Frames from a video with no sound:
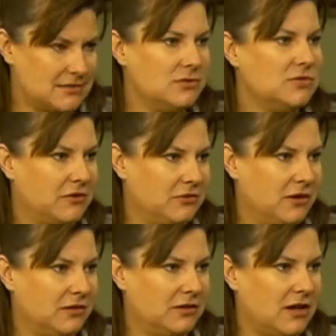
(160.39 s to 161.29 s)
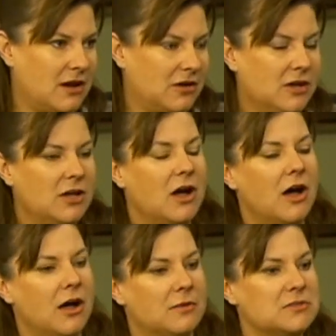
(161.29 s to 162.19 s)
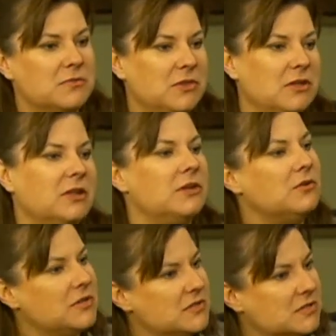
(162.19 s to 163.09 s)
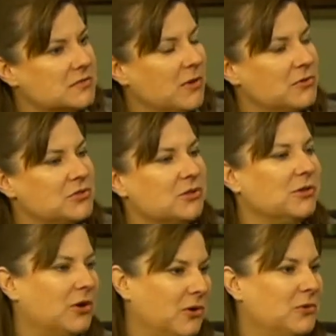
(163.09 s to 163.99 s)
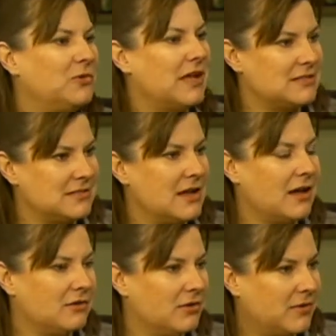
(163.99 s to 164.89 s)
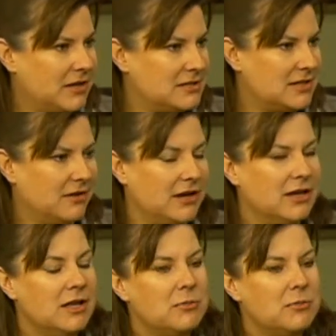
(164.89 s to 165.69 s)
you definitely are. Something like noise exposure, no, that's not hereditary.